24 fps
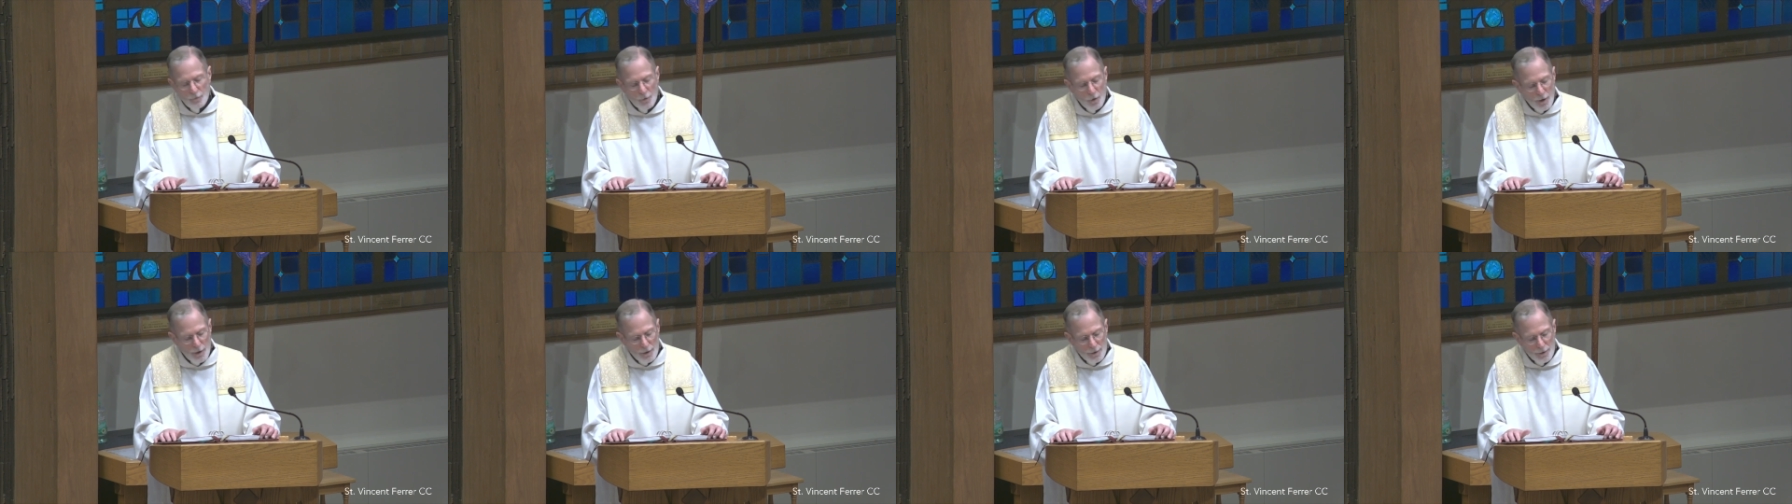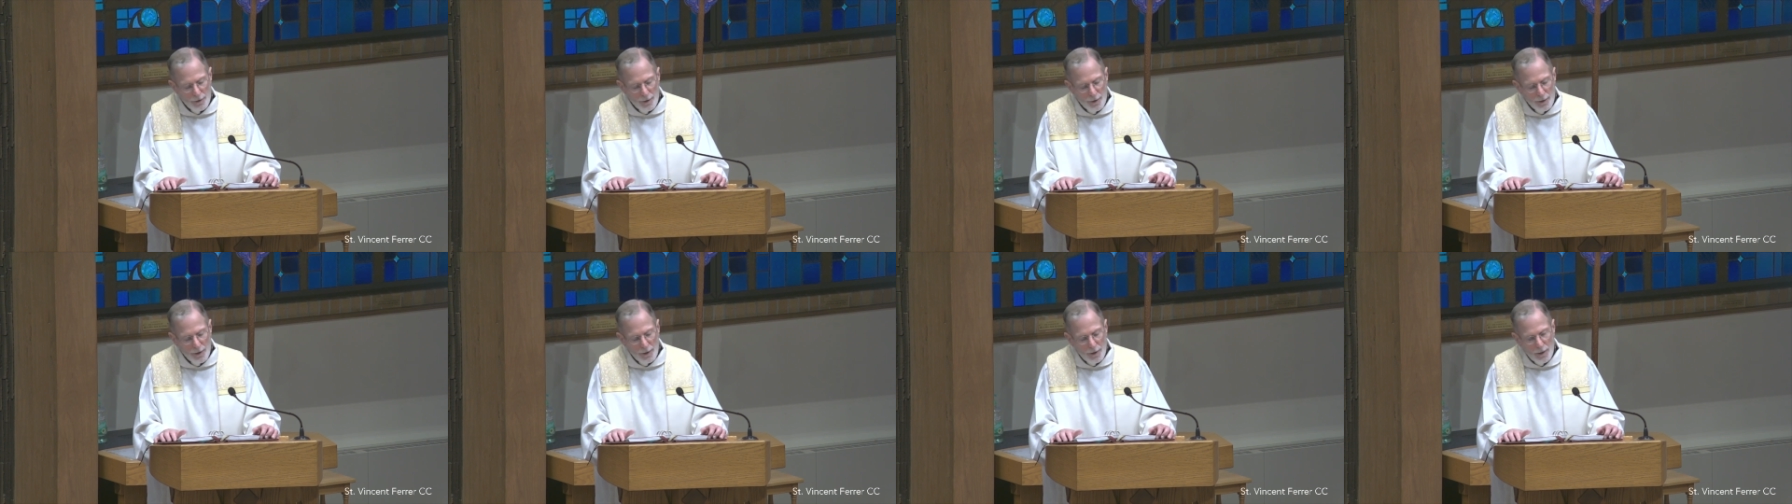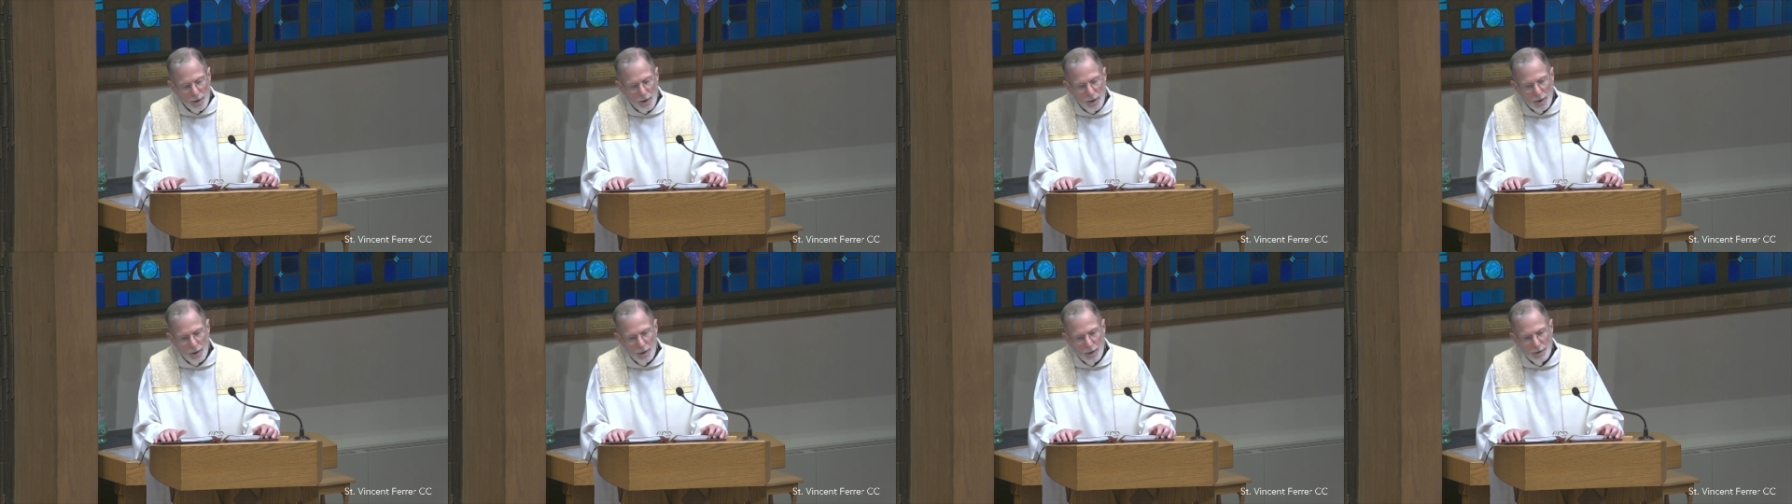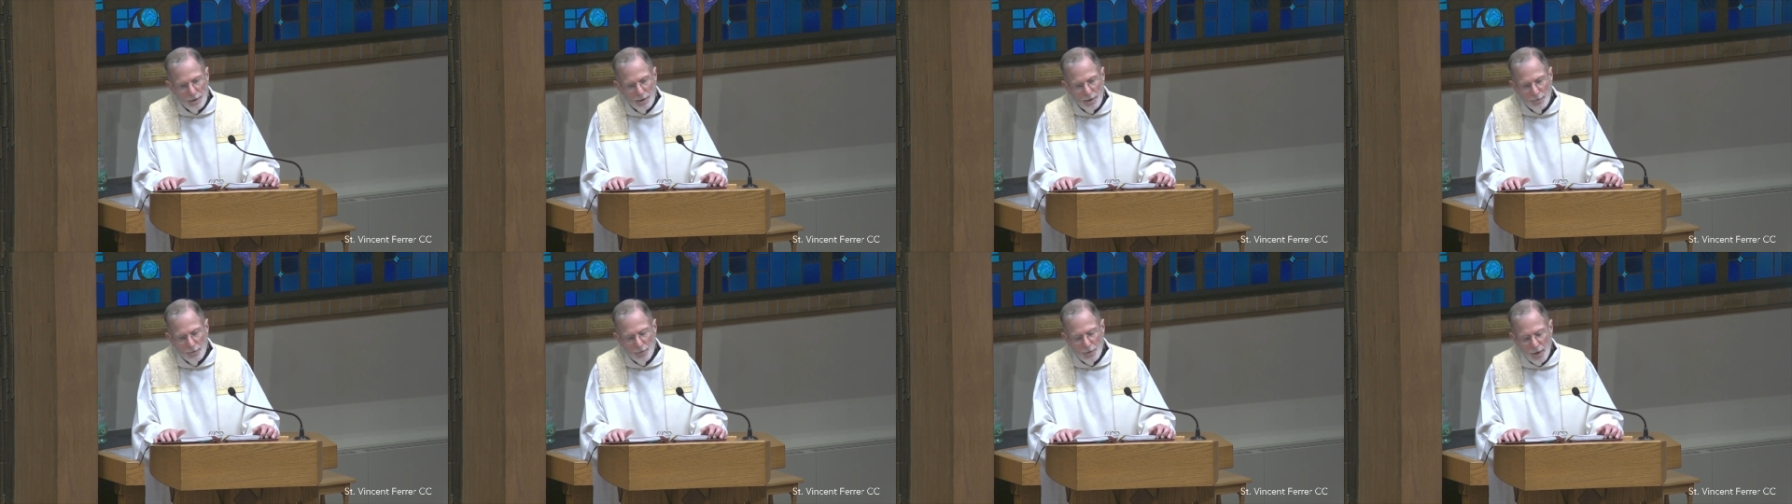He fought
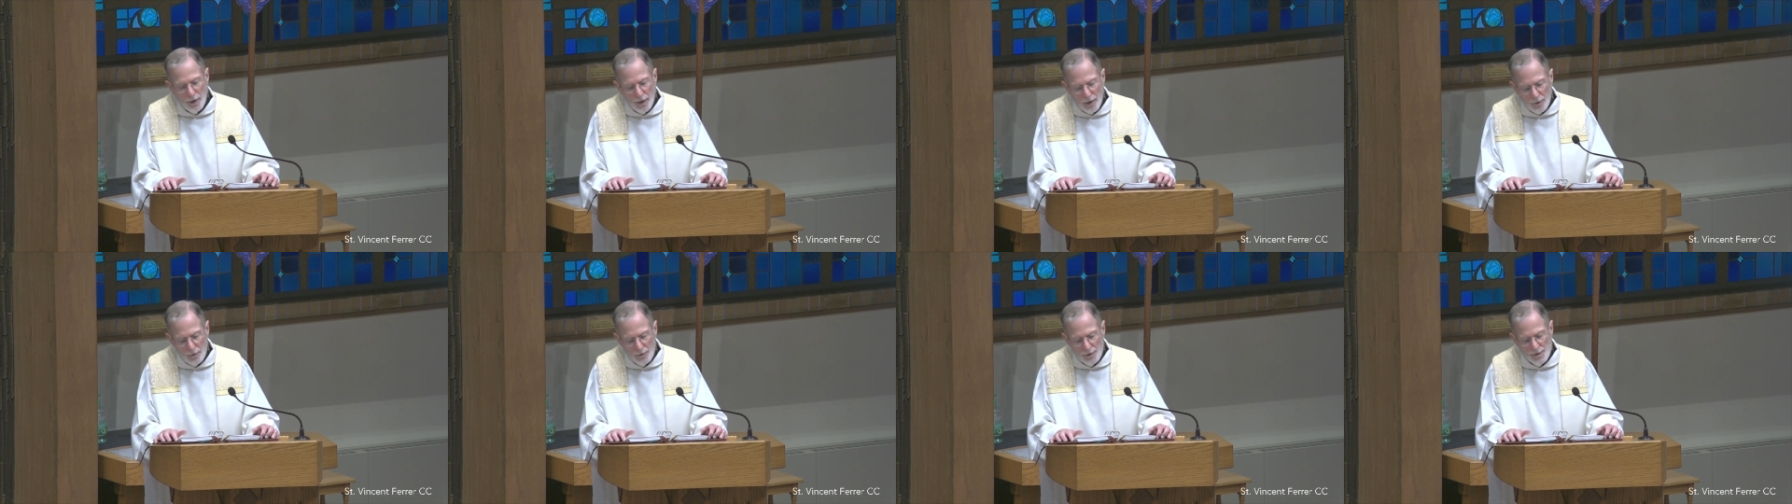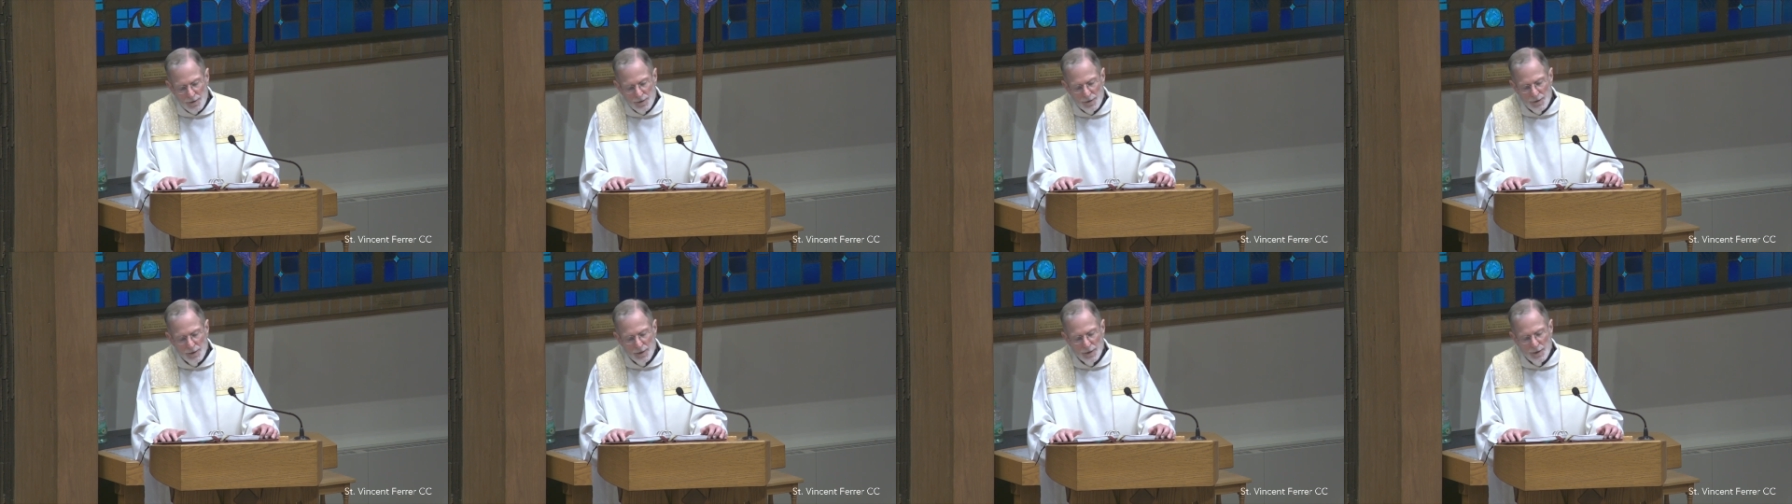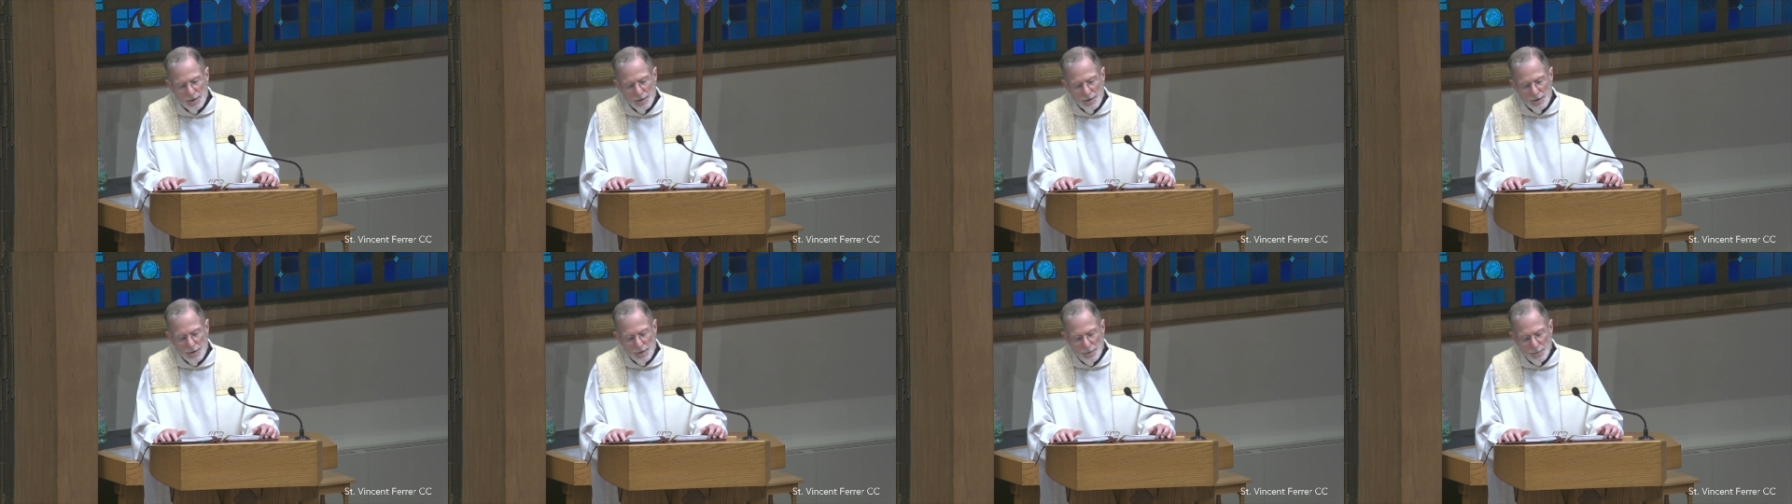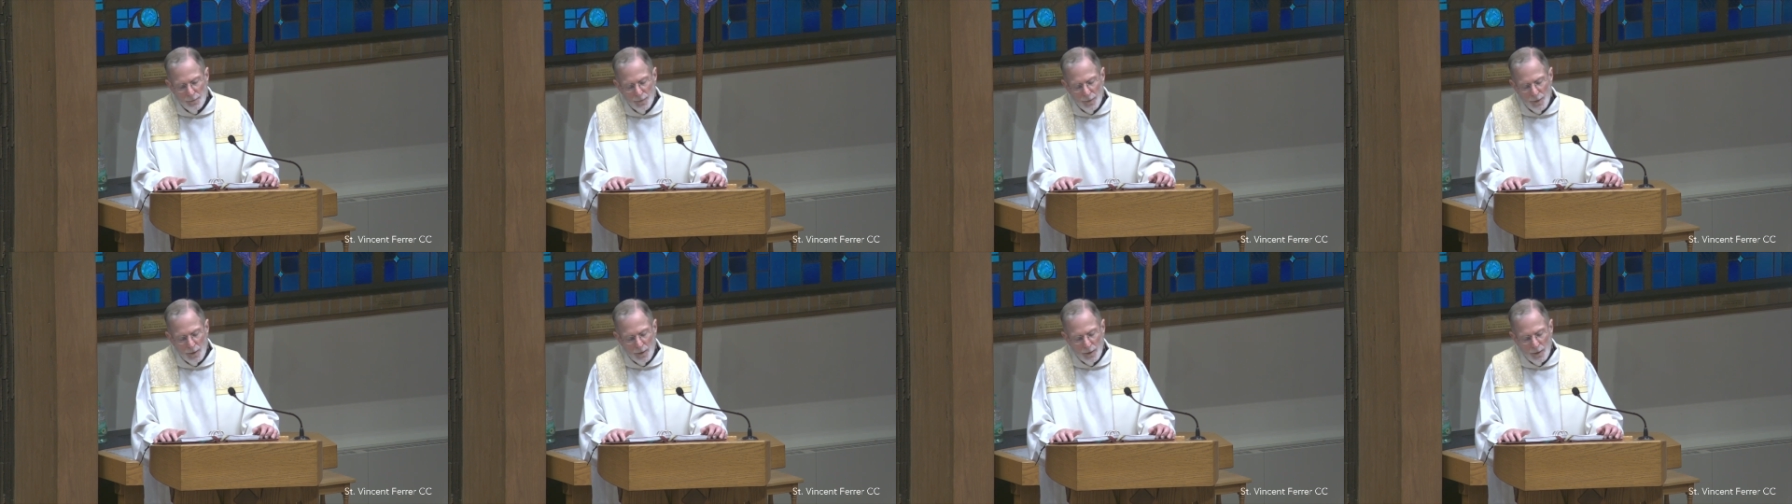uh, different heresies.